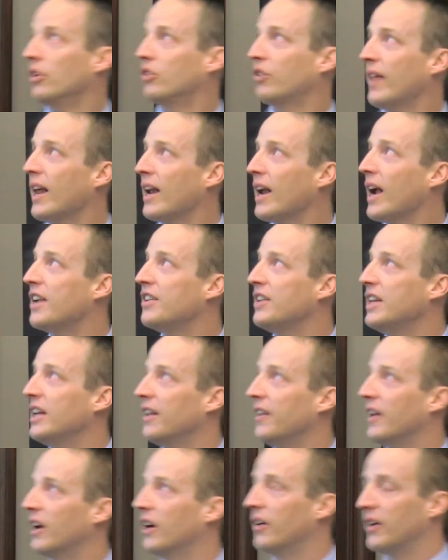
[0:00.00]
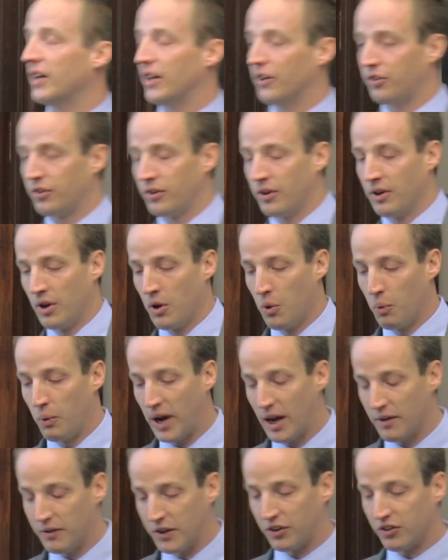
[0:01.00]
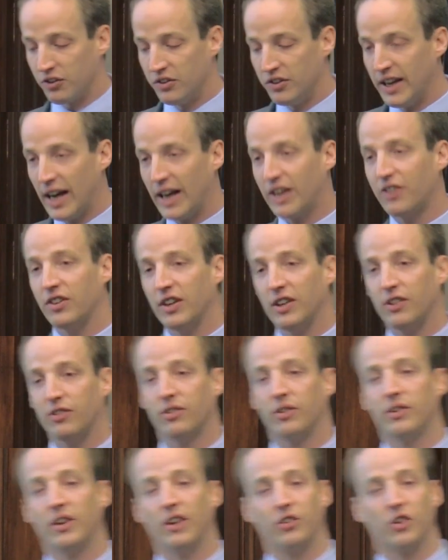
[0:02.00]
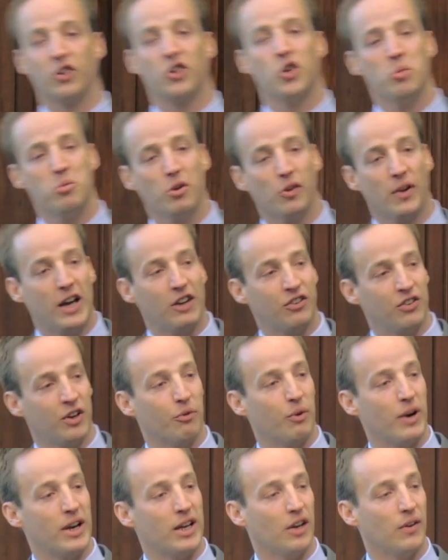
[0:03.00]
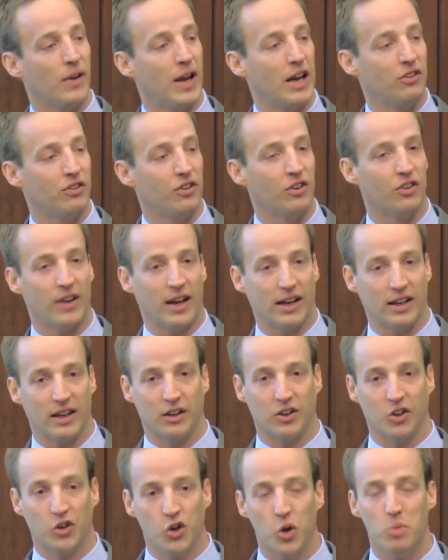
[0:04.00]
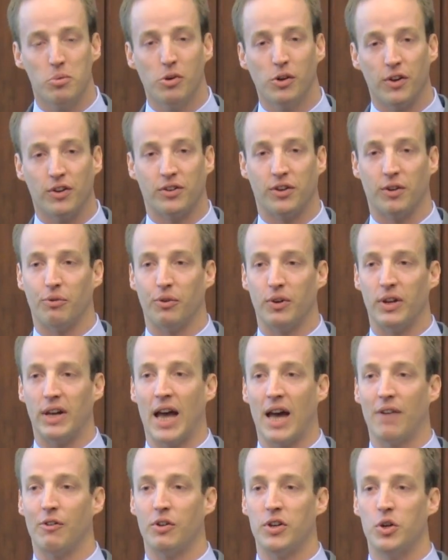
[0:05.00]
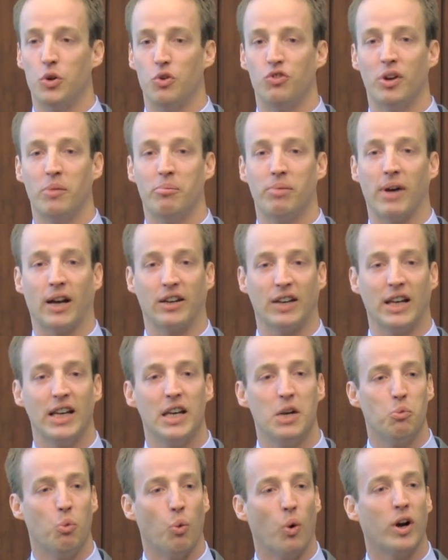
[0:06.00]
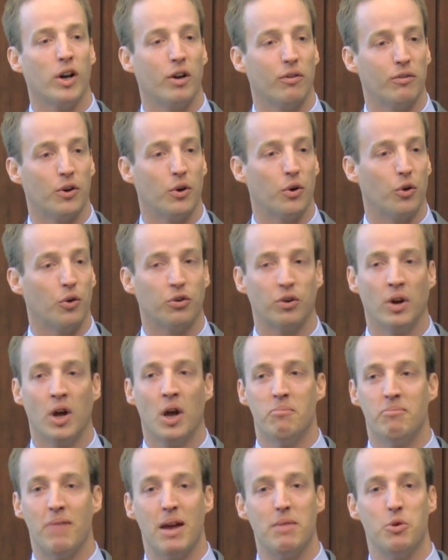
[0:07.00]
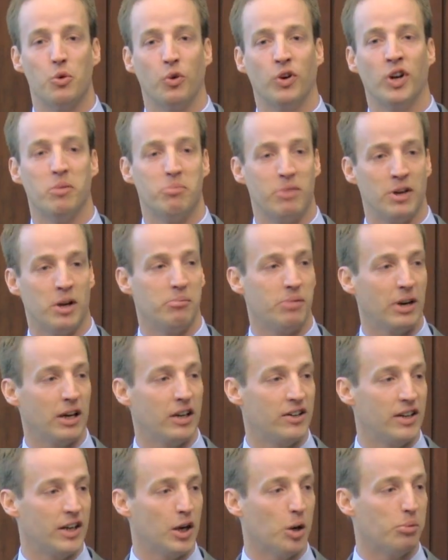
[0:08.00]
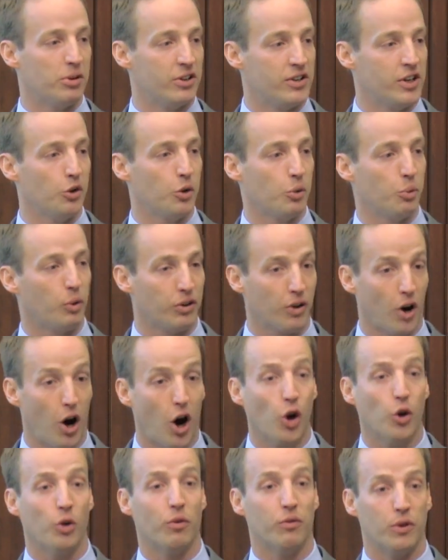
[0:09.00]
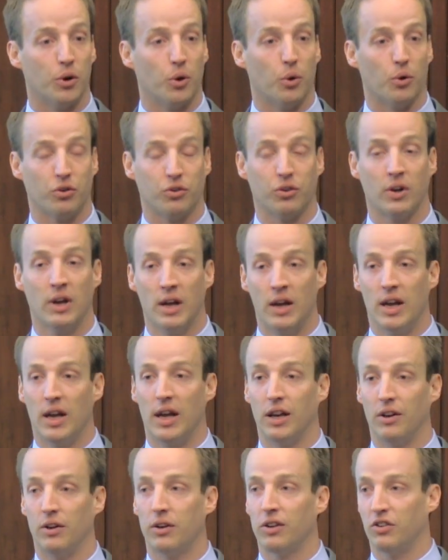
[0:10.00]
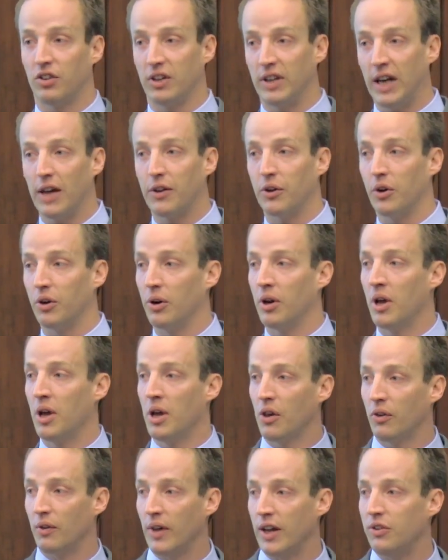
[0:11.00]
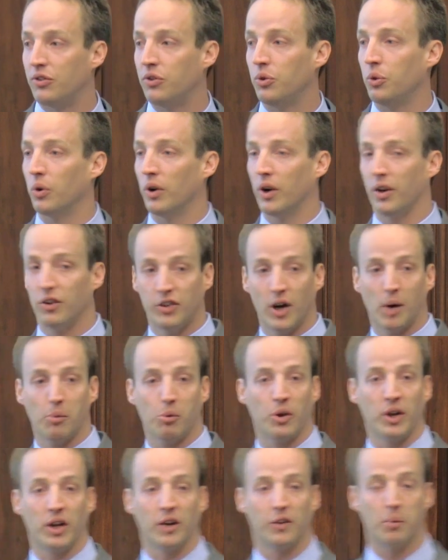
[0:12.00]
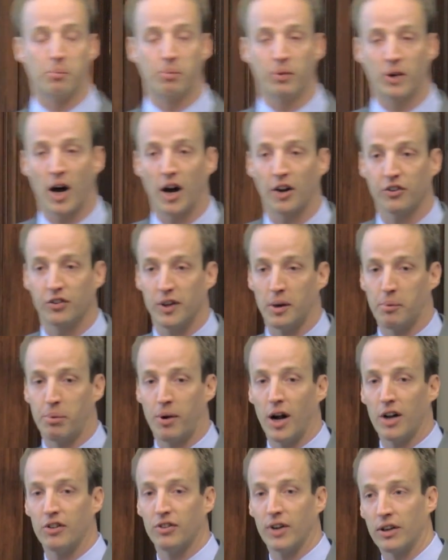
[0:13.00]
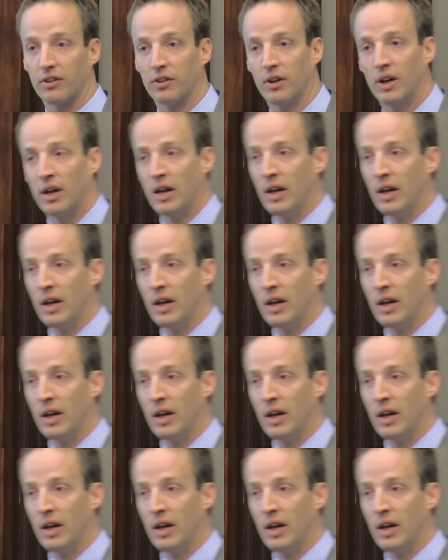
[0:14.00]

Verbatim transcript: So that idea there is we have this nexus, this accumulation of regulations that can cumulatively have a huge impact. one of those maybe wouldn't have been a big deal, but dealing with all of those together led to a doubling of the cost of their project.